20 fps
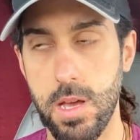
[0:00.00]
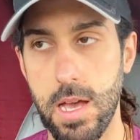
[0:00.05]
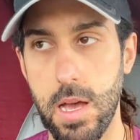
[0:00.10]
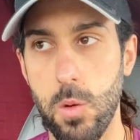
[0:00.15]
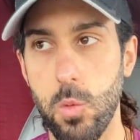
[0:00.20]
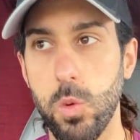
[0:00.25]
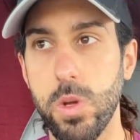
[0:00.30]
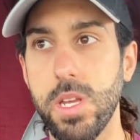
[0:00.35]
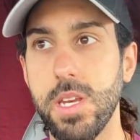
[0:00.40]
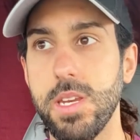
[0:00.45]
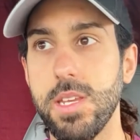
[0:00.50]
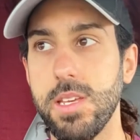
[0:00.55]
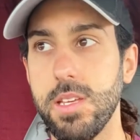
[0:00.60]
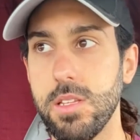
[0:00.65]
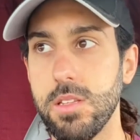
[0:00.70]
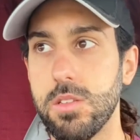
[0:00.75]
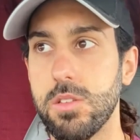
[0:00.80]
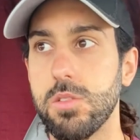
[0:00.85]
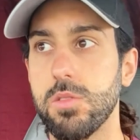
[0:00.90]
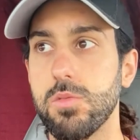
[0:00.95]
And we
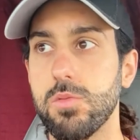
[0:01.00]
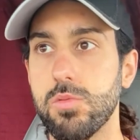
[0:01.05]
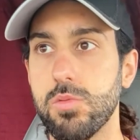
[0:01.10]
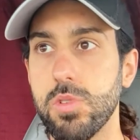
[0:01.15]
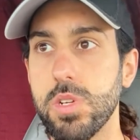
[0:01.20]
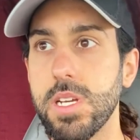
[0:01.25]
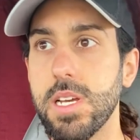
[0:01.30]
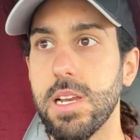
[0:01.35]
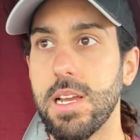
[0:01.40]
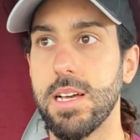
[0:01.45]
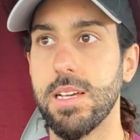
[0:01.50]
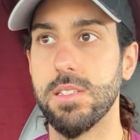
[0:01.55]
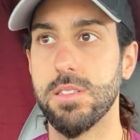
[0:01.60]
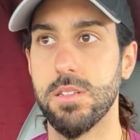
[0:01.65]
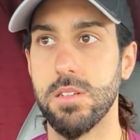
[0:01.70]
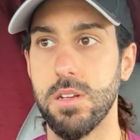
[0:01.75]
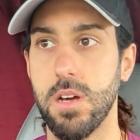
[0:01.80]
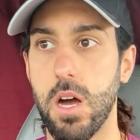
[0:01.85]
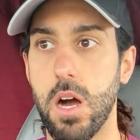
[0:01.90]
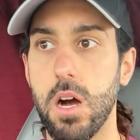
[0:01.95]
need to realize
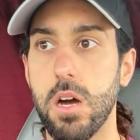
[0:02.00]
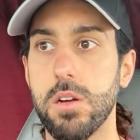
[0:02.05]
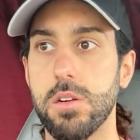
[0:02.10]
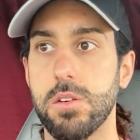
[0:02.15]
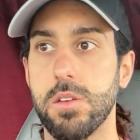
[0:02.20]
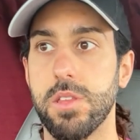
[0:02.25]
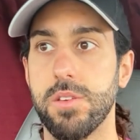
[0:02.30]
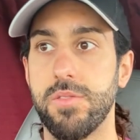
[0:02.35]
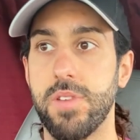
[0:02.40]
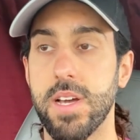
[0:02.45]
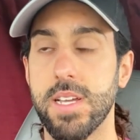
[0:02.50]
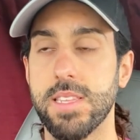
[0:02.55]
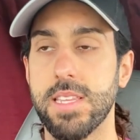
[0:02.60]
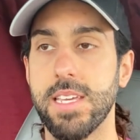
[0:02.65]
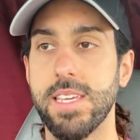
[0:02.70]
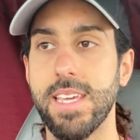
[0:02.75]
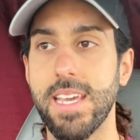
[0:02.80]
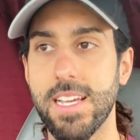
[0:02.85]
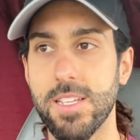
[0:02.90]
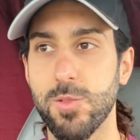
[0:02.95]
and honor the fact that
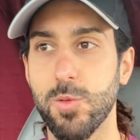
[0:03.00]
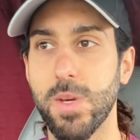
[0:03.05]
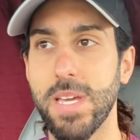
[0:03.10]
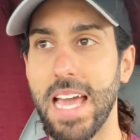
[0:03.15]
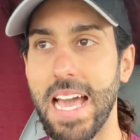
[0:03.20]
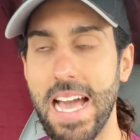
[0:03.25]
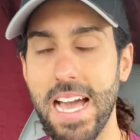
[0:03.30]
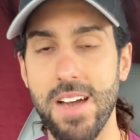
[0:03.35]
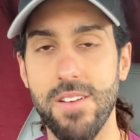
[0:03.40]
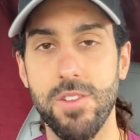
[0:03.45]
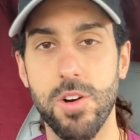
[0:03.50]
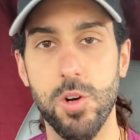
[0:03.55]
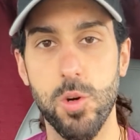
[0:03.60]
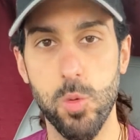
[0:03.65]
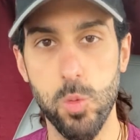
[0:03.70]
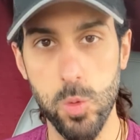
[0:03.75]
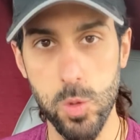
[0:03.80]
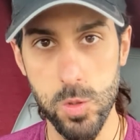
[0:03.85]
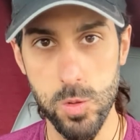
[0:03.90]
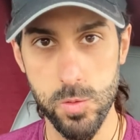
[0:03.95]
yes, we have our
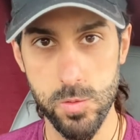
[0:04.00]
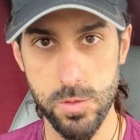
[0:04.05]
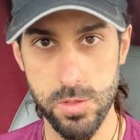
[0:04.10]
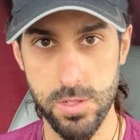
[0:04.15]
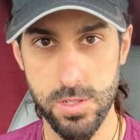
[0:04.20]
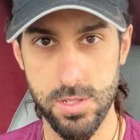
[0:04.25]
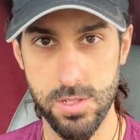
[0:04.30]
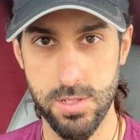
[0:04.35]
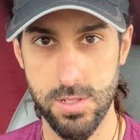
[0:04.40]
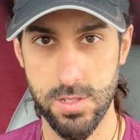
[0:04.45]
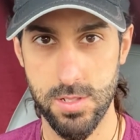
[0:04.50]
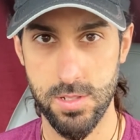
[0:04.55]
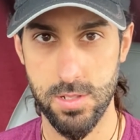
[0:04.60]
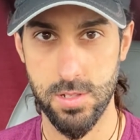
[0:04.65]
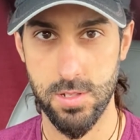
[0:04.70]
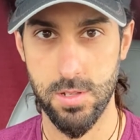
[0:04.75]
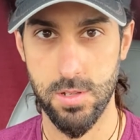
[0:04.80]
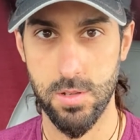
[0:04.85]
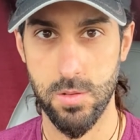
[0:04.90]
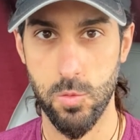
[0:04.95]
wounds,
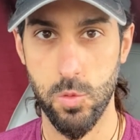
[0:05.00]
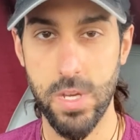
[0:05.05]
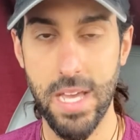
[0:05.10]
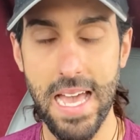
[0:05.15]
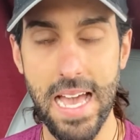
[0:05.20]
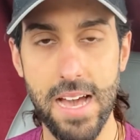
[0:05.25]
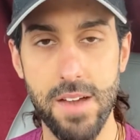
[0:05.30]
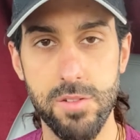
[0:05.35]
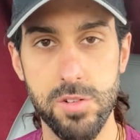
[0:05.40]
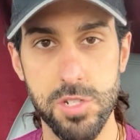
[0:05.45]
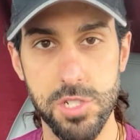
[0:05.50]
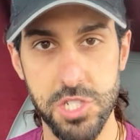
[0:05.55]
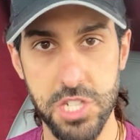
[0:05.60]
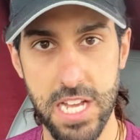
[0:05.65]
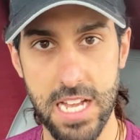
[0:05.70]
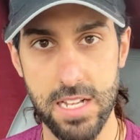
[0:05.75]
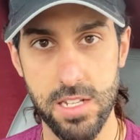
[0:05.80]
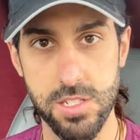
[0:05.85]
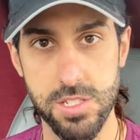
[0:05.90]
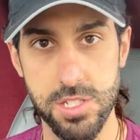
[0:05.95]
we have our
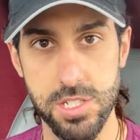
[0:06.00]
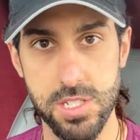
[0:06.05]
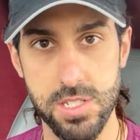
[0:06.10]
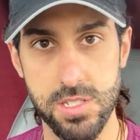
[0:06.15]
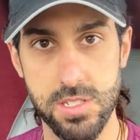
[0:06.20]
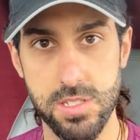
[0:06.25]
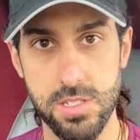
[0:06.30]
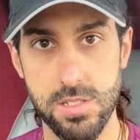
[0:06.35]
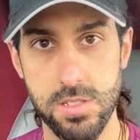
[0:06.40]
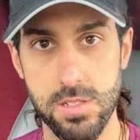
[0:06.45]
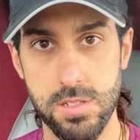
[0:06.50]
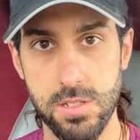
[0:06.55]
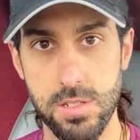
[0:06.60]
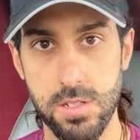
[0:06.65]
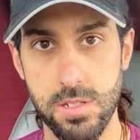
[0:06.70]
challenges.